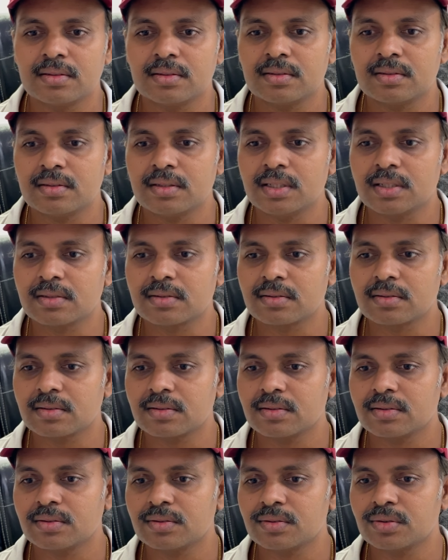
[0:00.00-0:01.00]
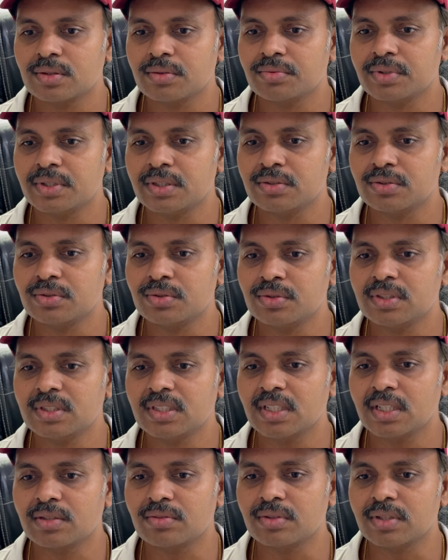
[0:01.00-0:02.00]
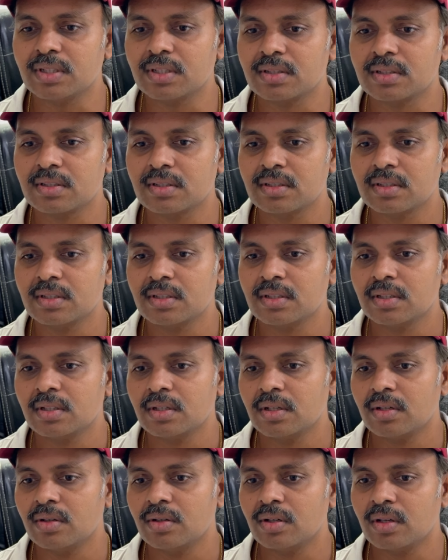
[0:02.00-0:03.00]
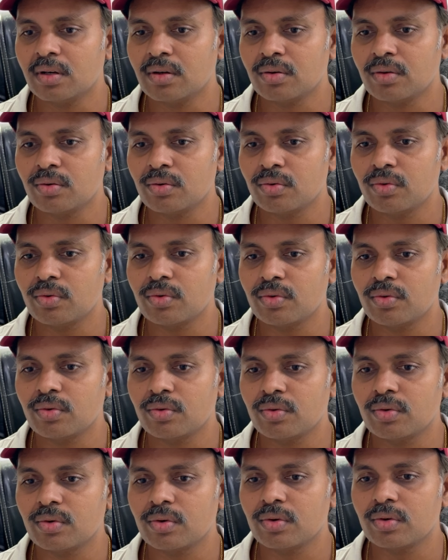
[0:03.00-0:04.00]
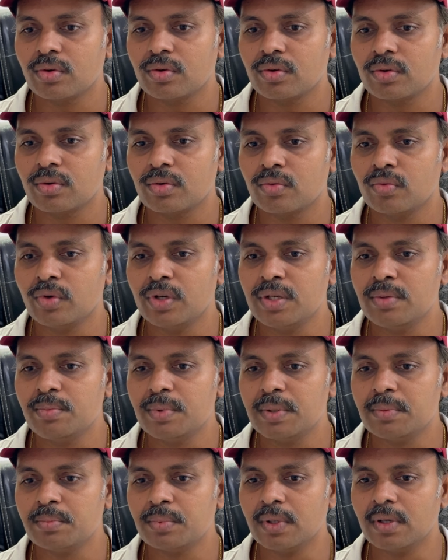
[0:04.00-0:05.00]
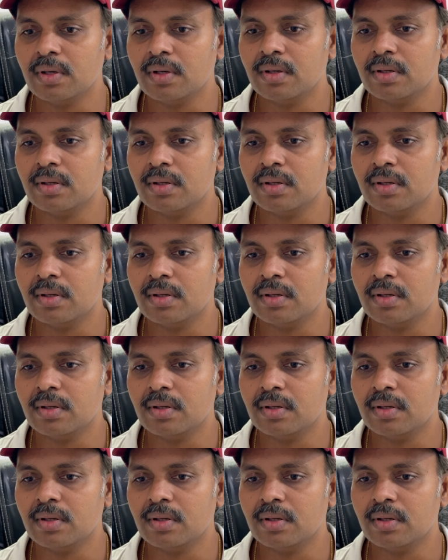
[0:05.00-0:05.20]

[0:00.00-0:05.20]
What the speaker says: Yes. So if it is using network, now we people